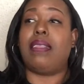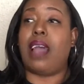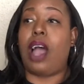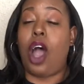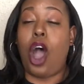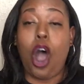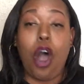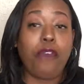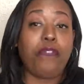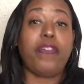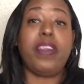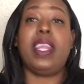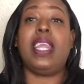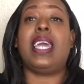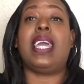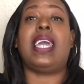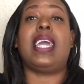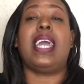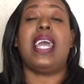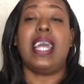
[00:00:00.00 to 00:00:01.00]

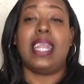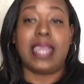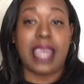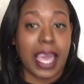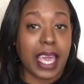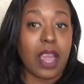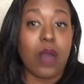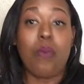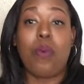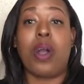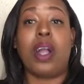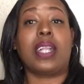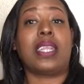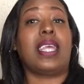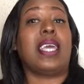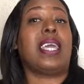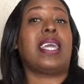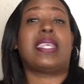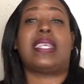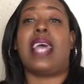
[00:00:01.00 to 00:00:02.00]
hopefully they can work
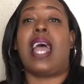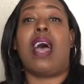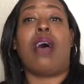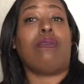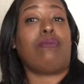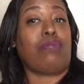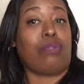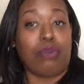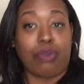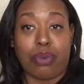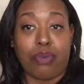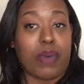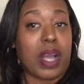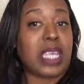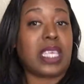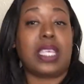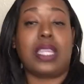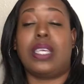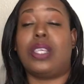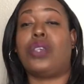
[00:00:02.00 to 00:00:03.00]
things out through the
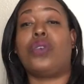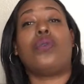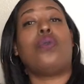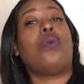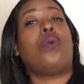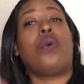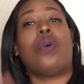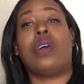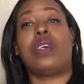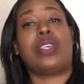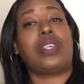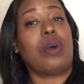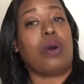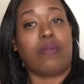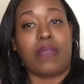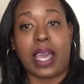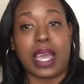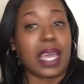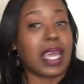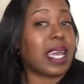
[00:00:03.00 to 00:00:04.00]
rest of the tour so
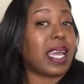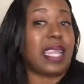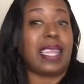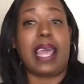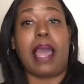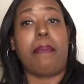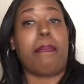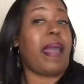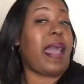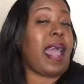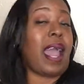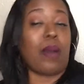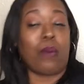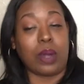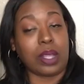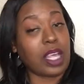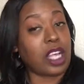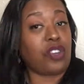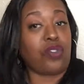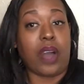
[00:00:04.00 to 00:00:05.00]
they can get that bag
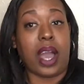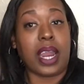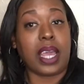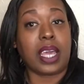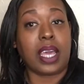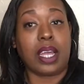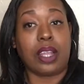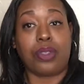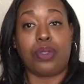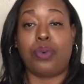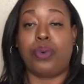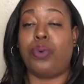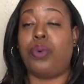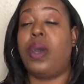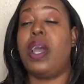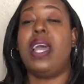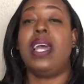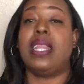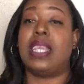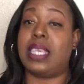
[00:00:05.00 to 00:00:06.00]
what they're trying to get
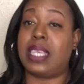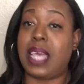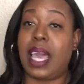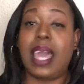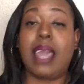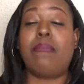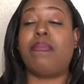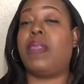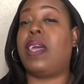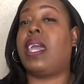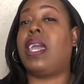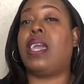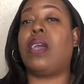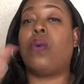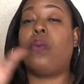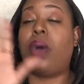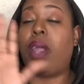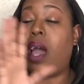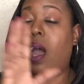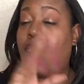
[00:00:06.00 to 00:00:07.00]
through the same
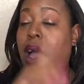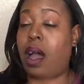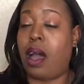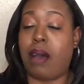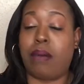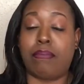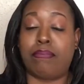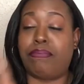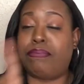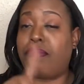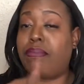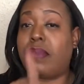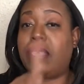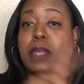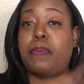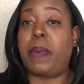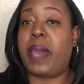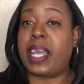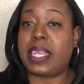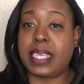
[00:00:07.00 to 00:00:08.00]
thing with um
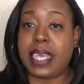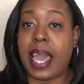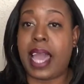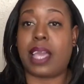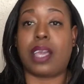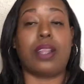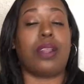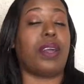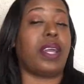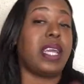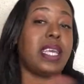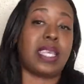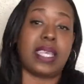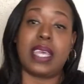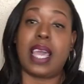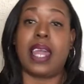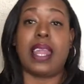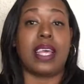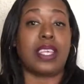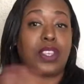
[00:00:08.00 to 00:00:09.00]
spectacular he's
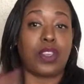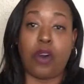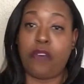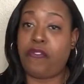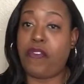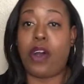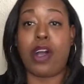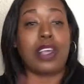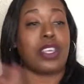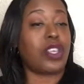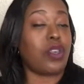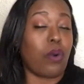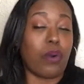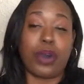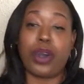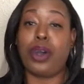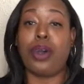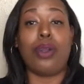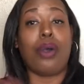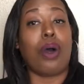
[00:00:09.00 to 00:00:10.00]
saying that so far so
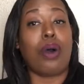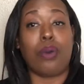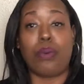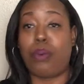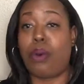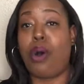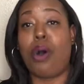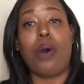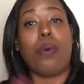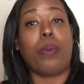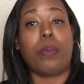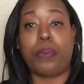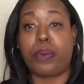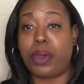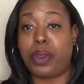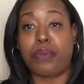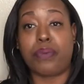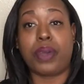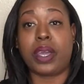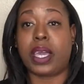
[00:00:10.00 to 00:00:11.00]
good on the road with
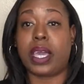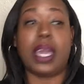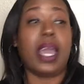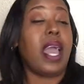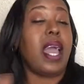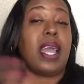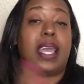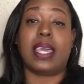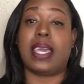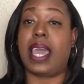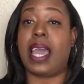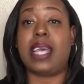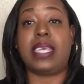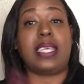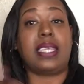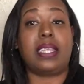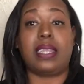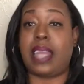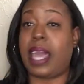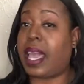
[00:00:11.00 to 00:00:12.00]
pretty ricky
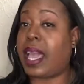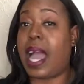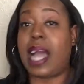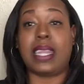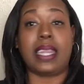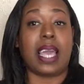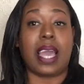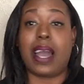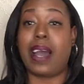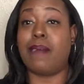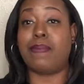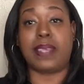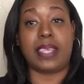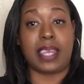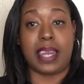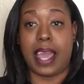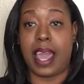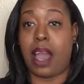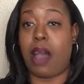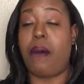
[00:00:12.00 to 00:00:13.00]
yes they got their ups
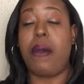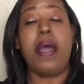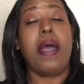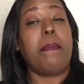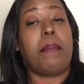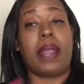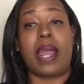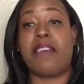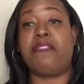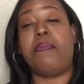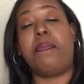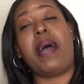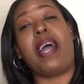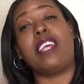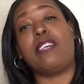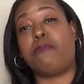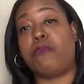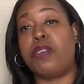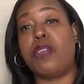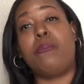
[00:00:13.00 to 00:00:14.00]
and downs but
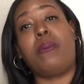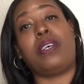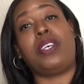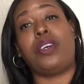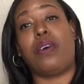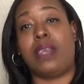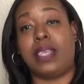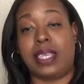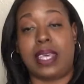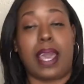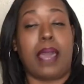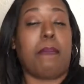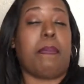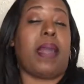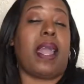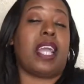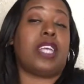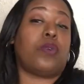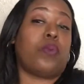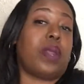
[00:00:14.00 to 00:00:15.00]
everybody's pretty much on the same
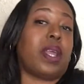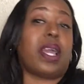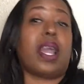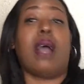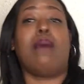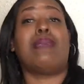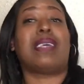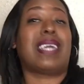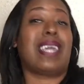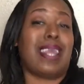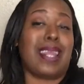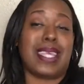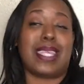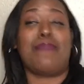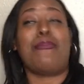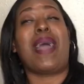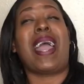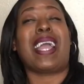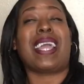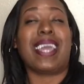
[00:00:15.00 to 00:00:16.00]
page when it comes to getting
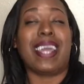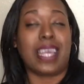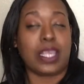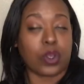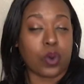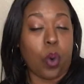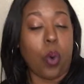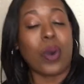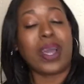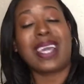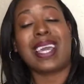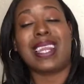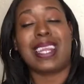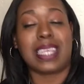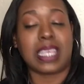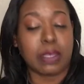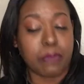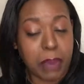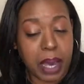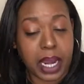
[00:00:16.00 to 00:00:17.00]
this bag and this coin getting
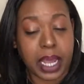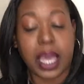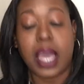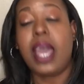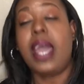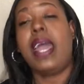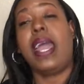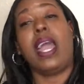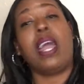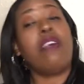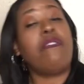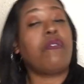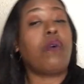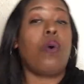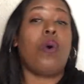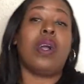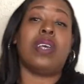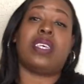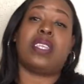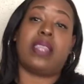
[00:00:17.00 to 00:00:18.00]
this money and of
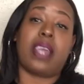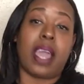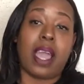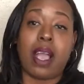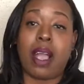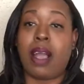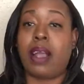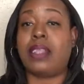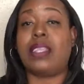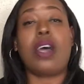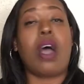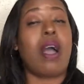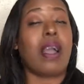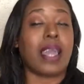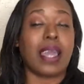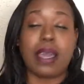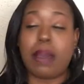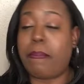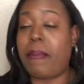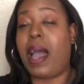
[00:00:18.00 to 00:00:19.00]
course they're
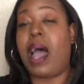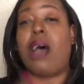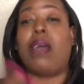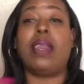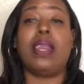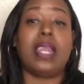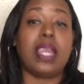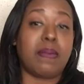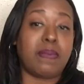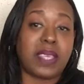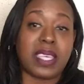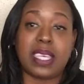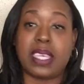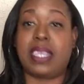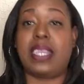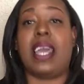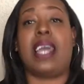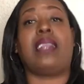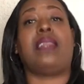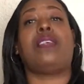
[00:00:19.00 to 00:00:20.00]
talking about nipsey's
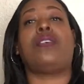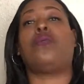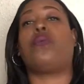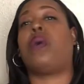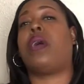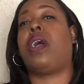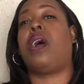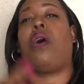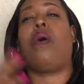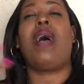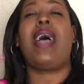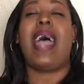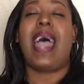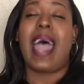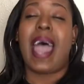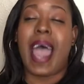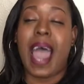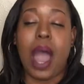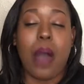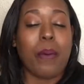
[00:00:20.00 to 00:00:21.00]
death as well
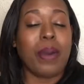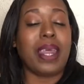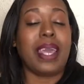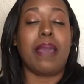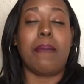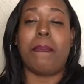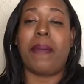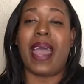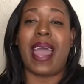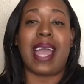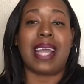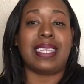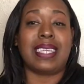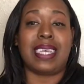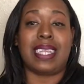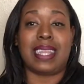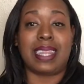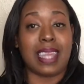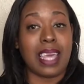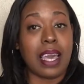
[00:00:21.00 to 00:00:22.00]
how it
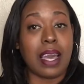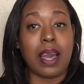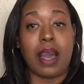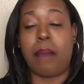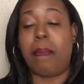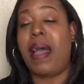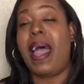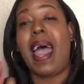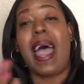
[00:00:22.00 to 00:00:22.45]
impacted them